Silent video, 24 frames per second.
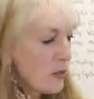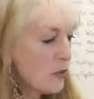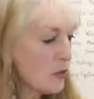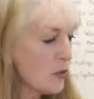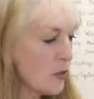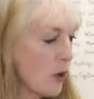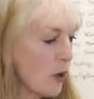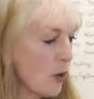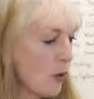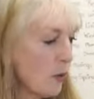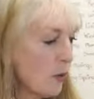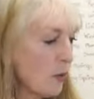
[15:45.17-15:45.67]

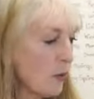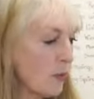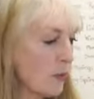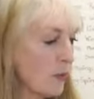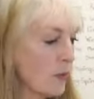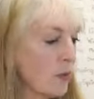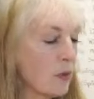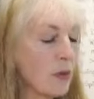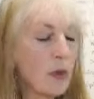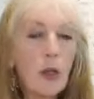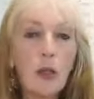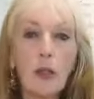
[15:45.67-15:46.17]
So
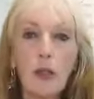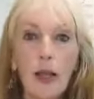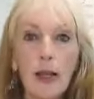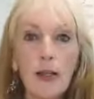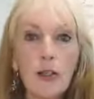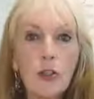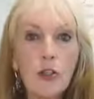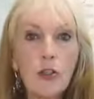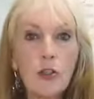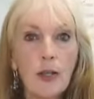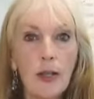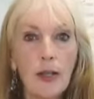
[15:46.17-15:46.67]

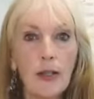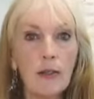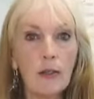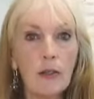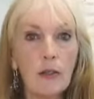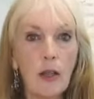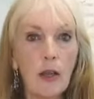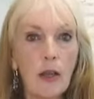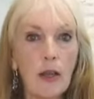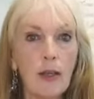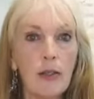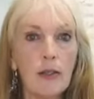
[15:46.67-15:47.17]
collect your
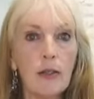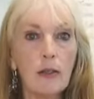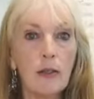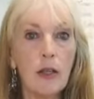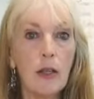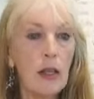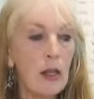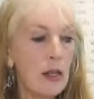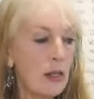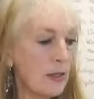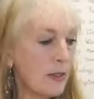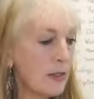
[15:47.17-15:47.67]
dandelion
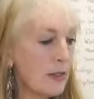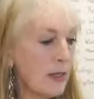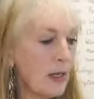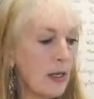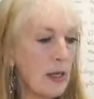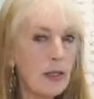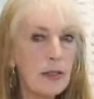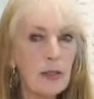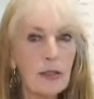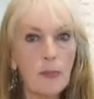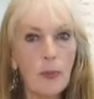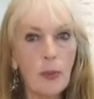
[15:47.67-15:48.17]

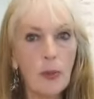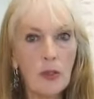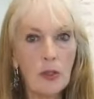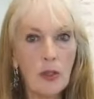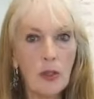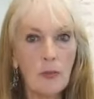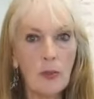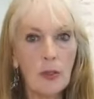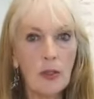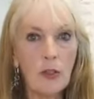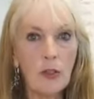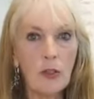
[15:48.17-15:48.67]
seeds, put
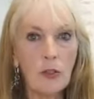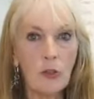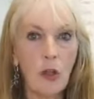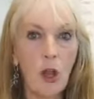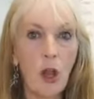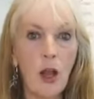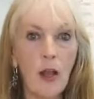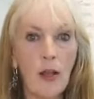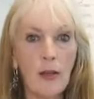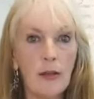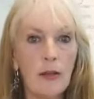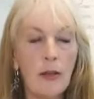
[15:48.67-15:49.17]
them in your
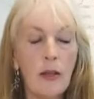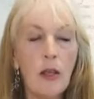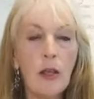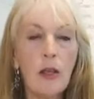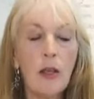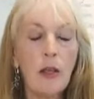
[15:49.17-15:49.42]
lawn.